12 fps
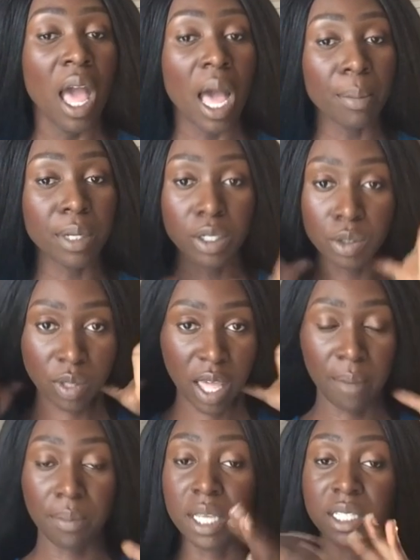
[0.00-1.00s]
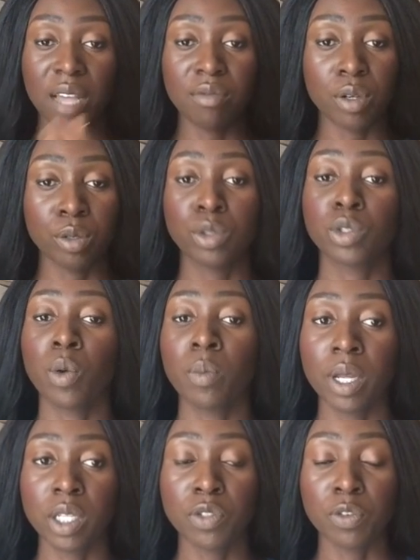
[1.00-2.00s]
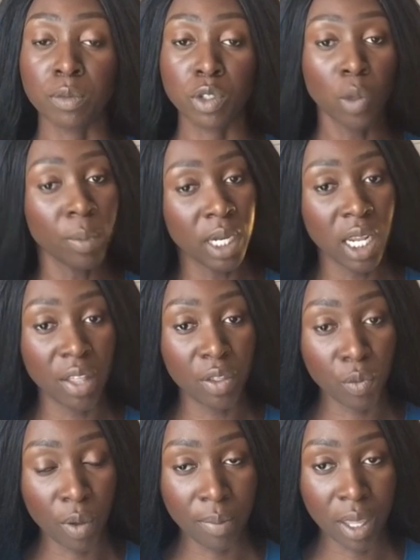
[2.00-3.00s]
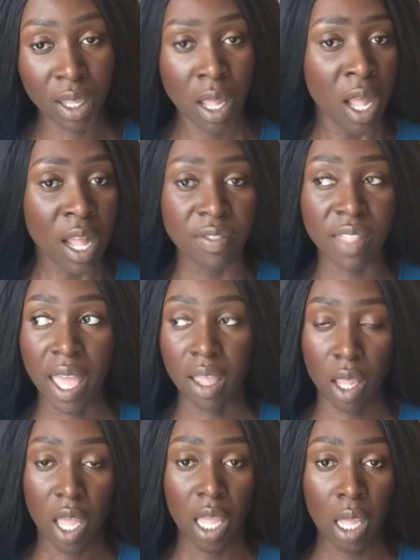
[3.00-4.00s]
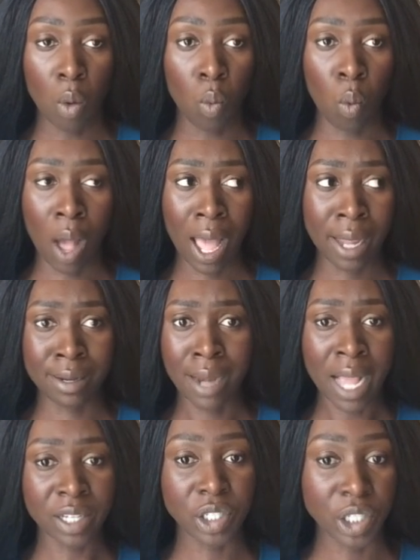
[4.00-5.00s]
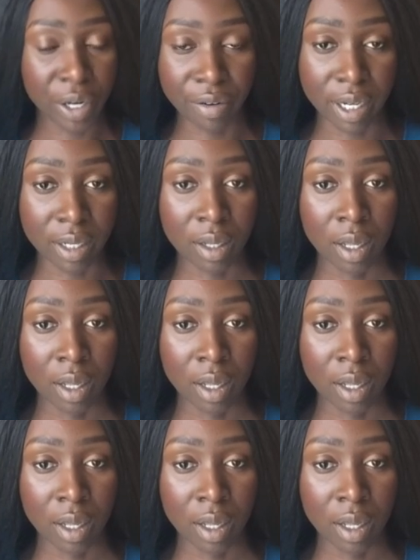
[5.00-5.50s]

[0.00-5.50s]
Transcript: I'm gonna do that, because I've learned so much from so many other women that why not share it